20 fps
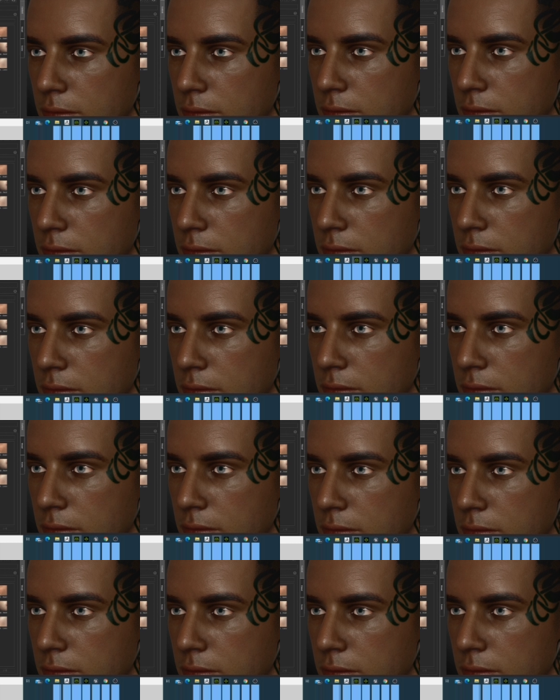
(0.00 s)

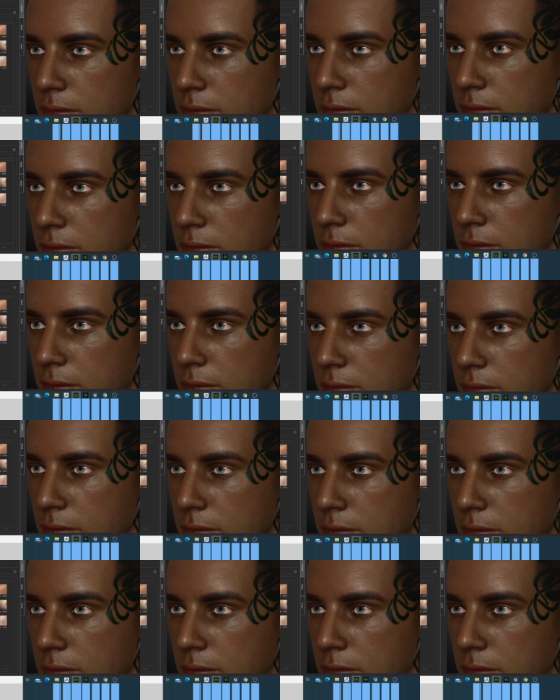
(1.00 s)

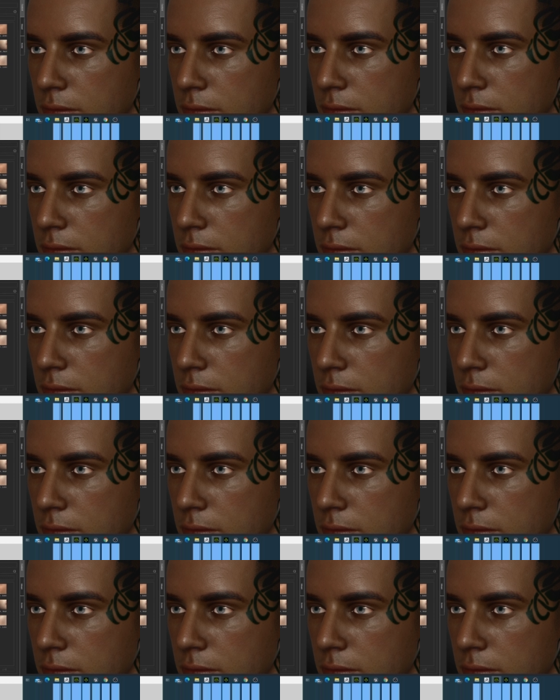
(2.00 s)
[no speech]